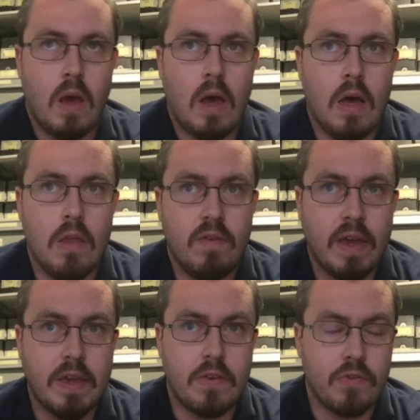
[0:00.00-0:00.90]
Uh, the
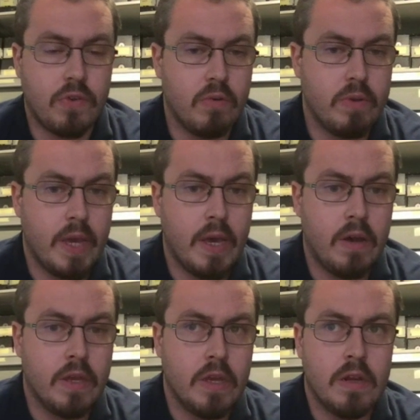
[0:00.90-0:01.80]
Vikings go
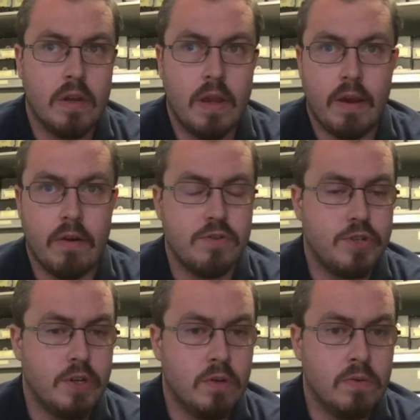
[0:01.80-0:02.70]
down, and Aaron
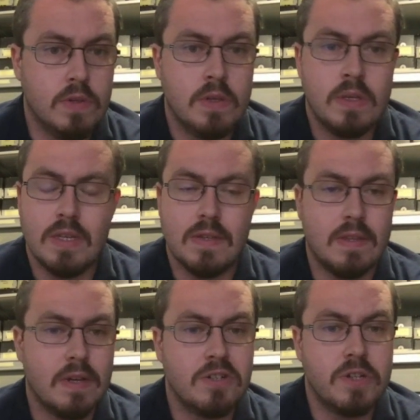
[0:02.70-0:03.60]
Jones gets a
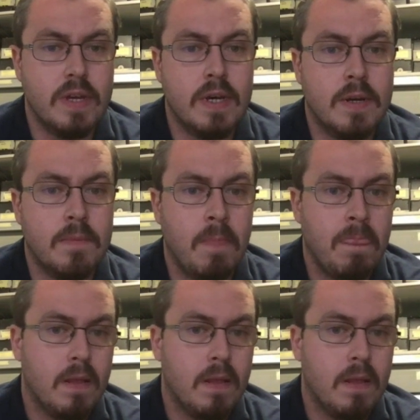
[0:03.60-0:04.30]
touchdown